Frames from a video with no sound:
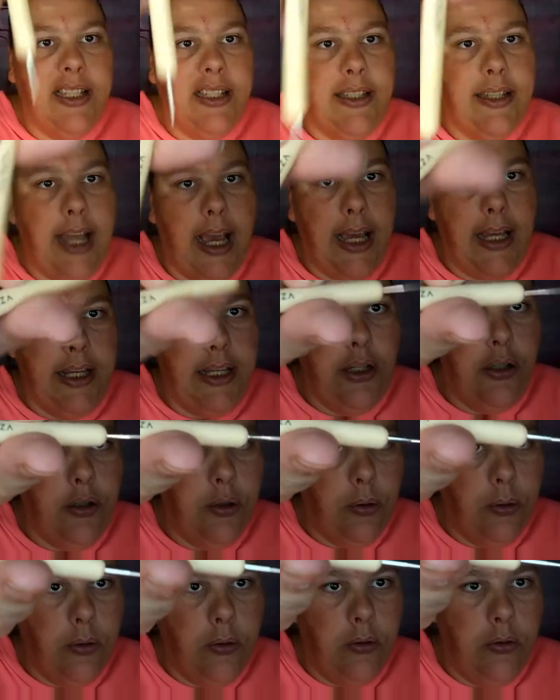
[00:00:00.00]
dotting
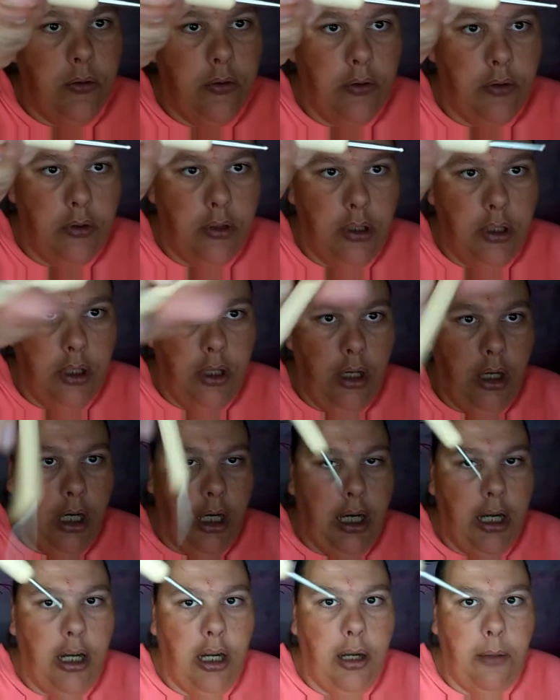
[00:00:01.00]
tool,
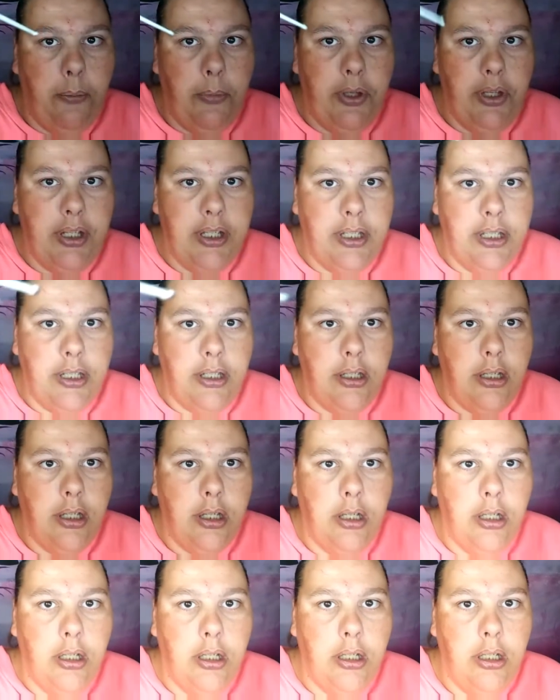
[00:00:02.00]
and it's
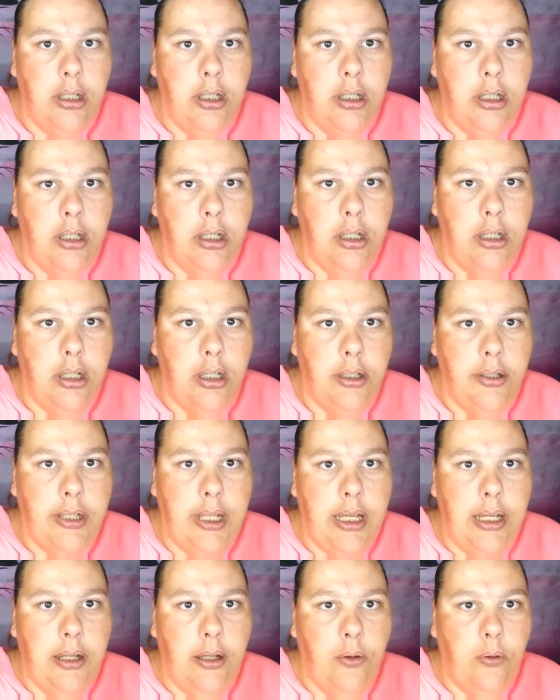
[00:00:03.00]

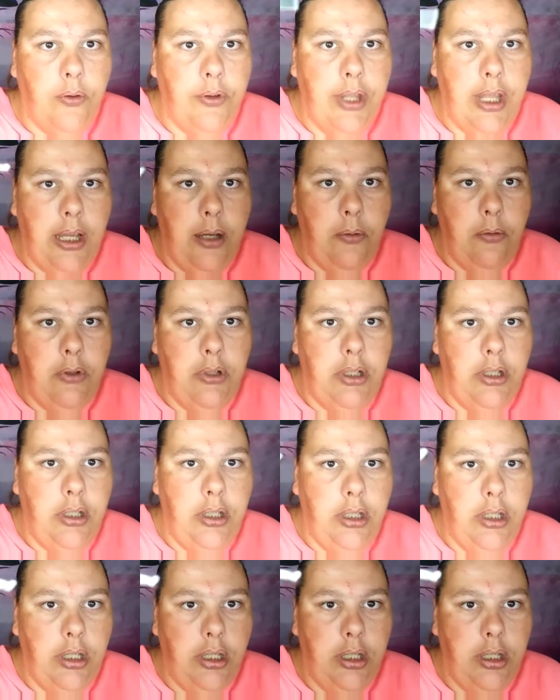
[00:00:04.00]
that on that one.